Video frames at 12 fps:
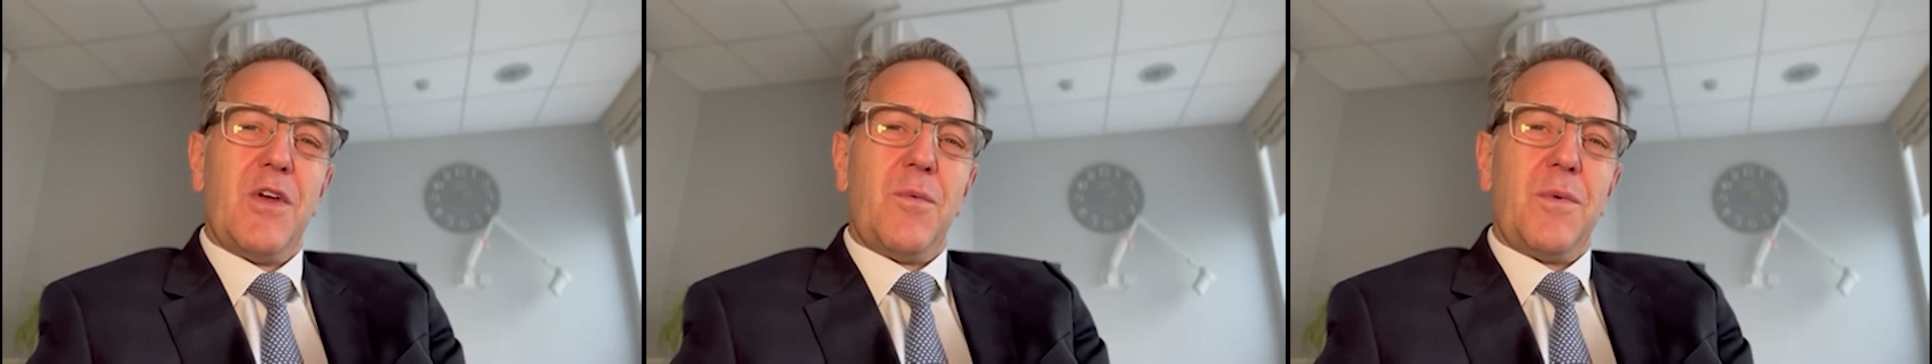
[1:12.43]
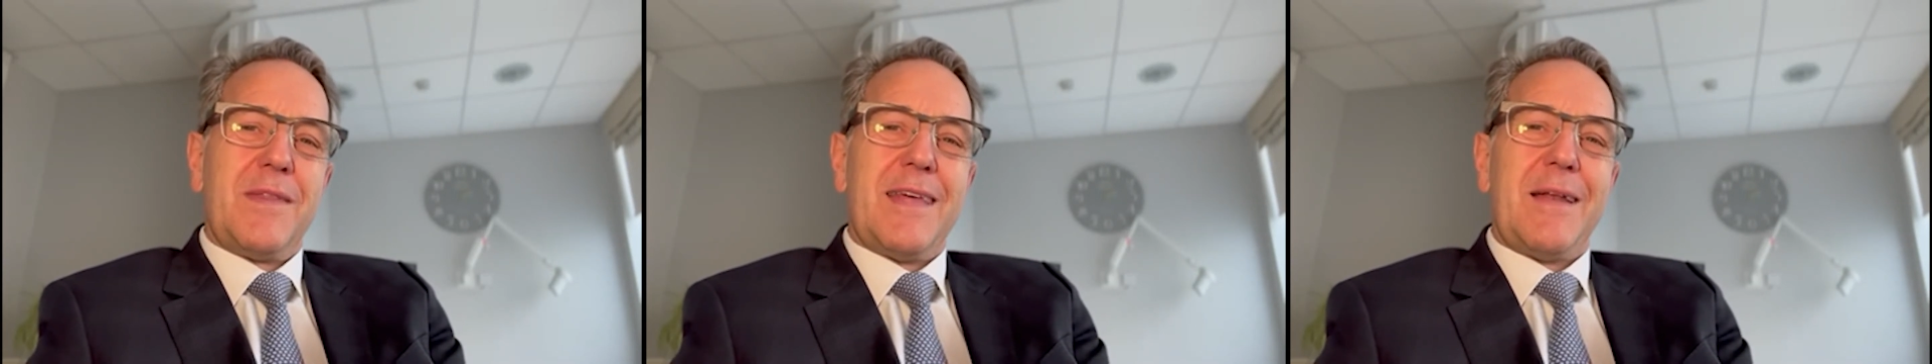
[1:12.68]

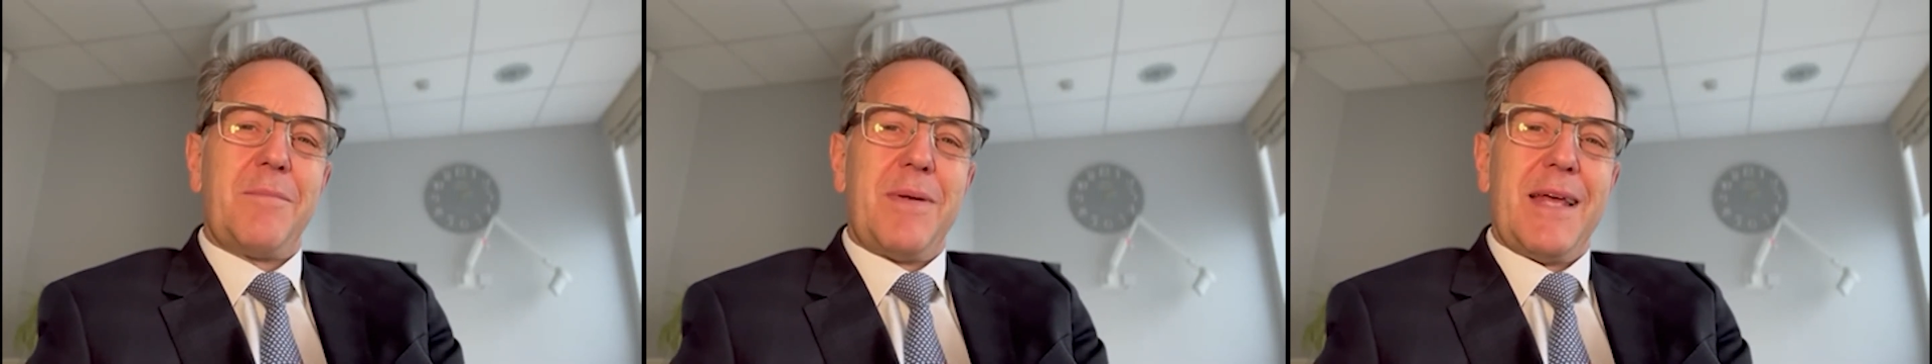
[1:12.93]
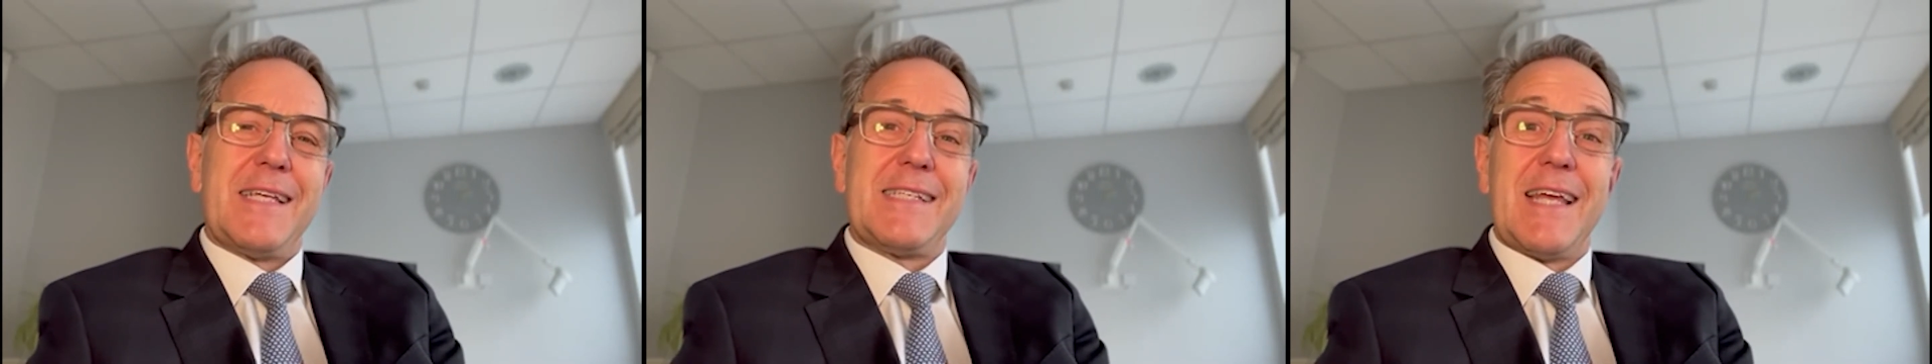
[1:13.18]
we then
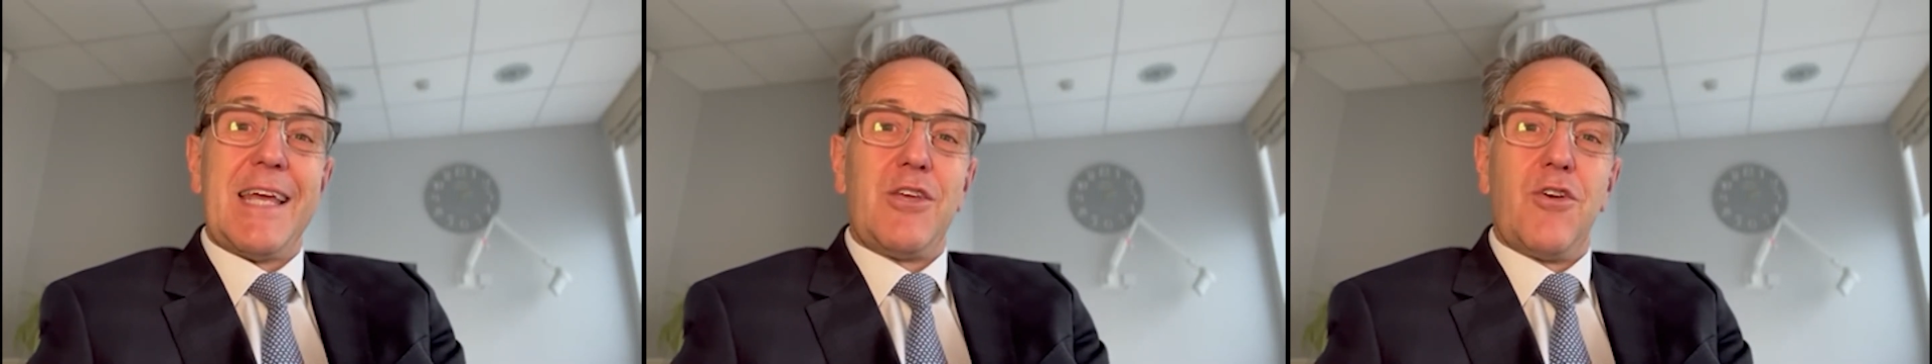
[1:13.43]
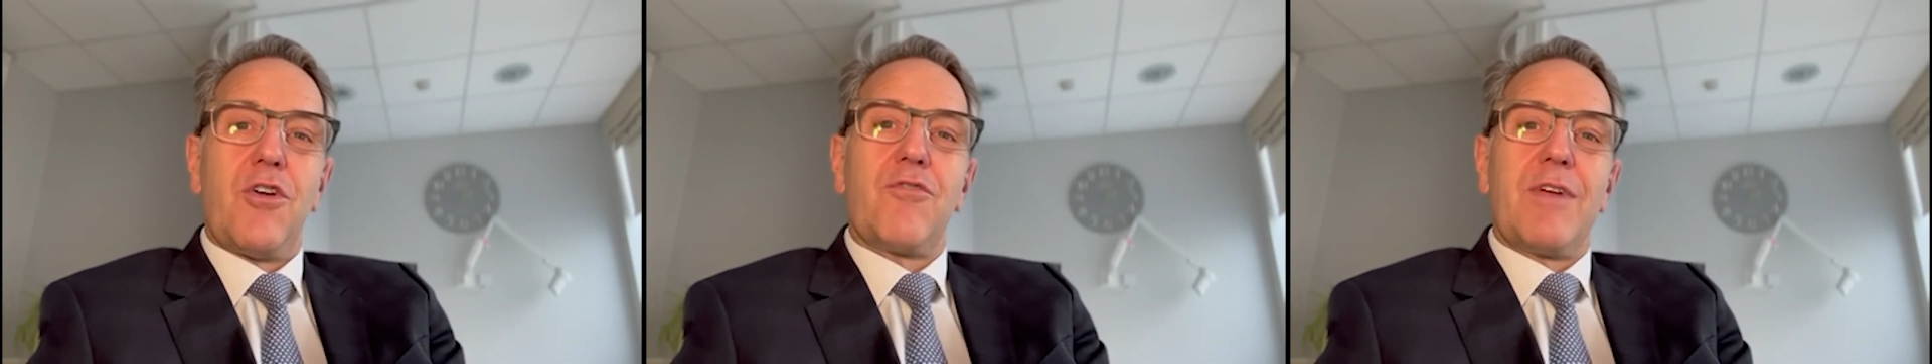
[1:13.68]
place a
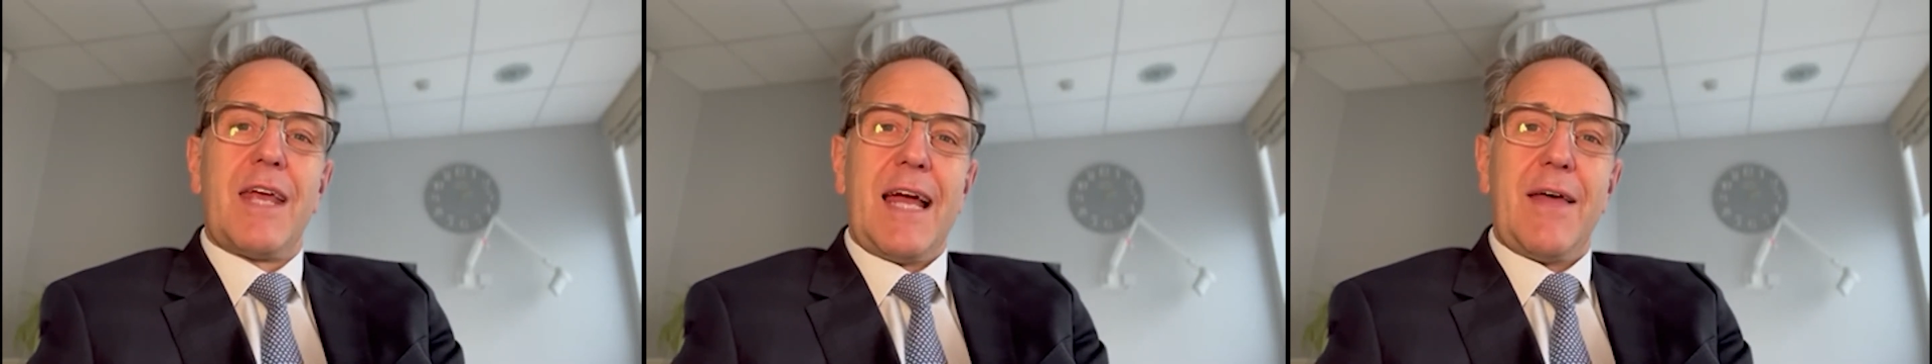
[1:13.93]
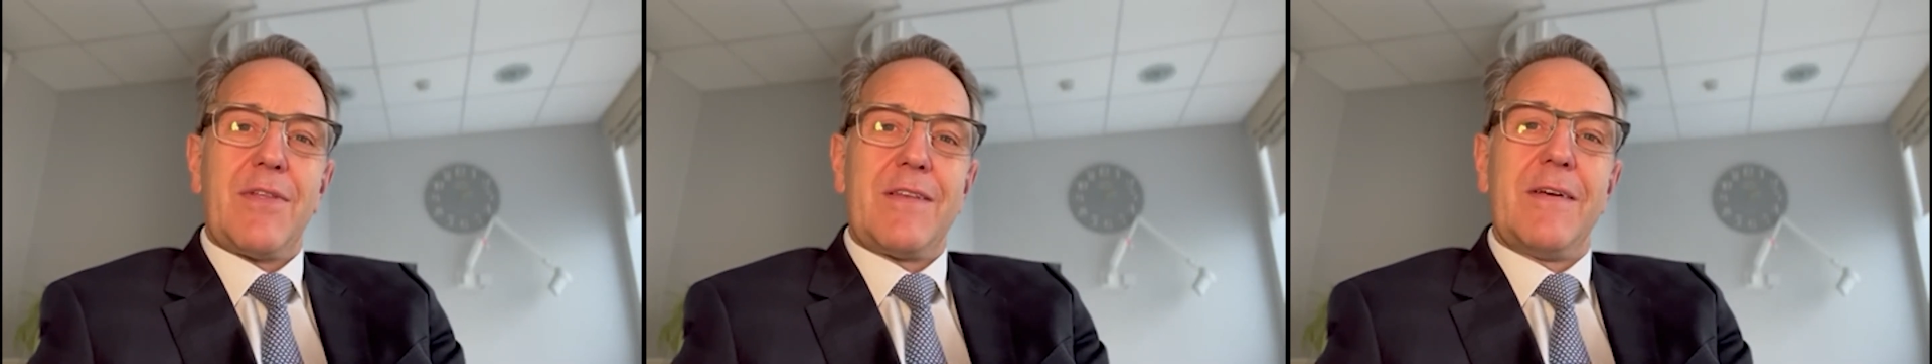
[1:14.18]
urinary
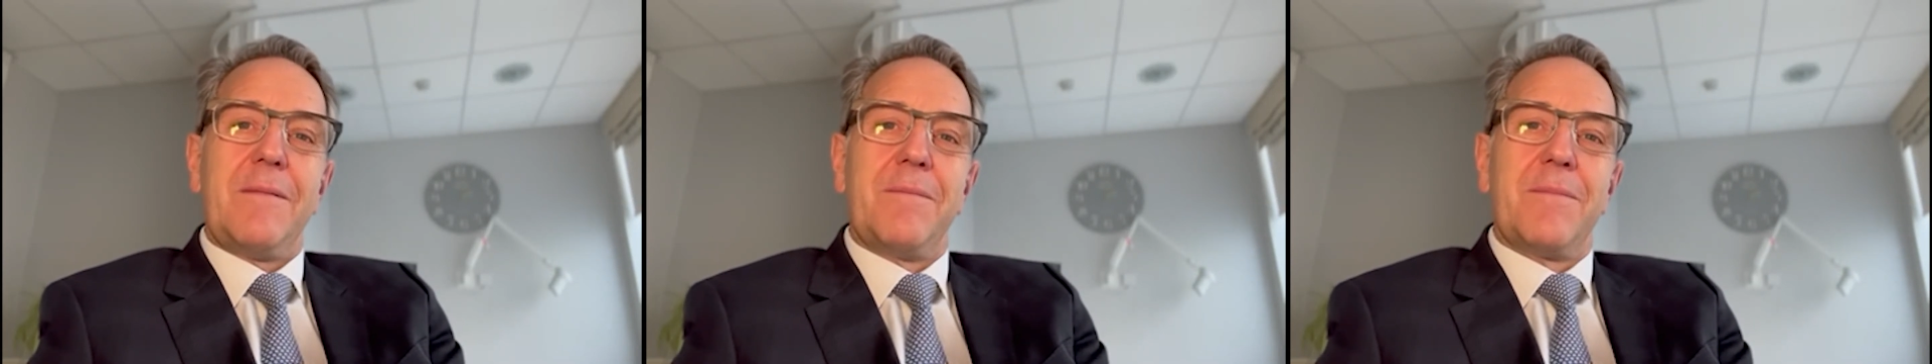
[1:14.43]
catheter